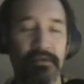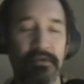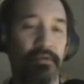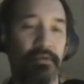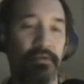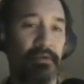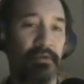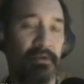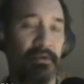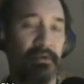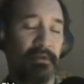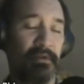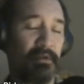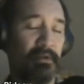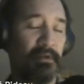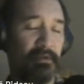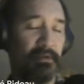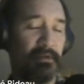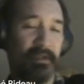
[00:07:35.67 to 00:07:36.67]
old
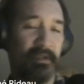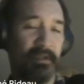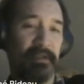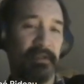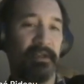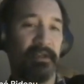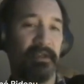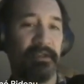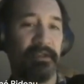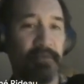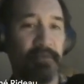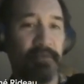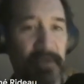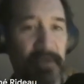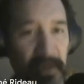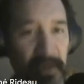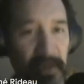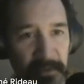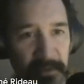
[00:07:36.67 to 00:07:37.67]
data that
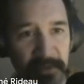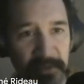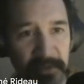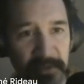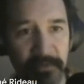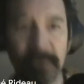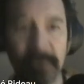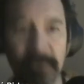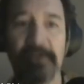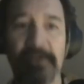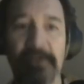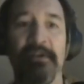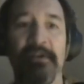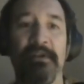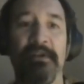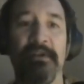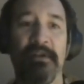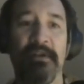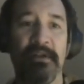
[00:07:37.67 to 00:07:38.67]
was held by the bridge,
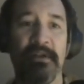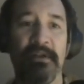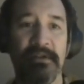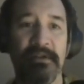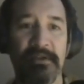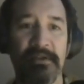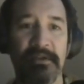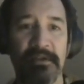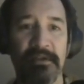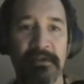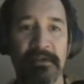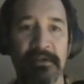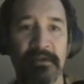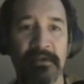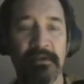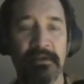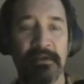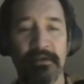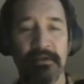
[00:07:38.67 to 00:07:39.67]
and this is
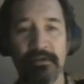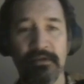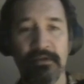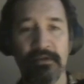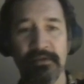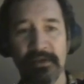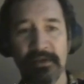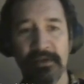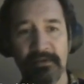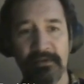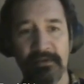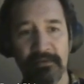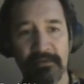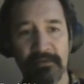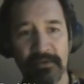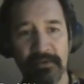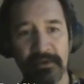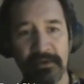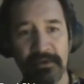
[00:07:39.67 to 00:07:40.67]
the new state of the
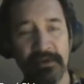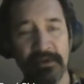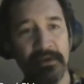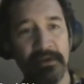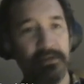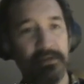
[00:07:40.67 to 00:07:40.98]
bridge.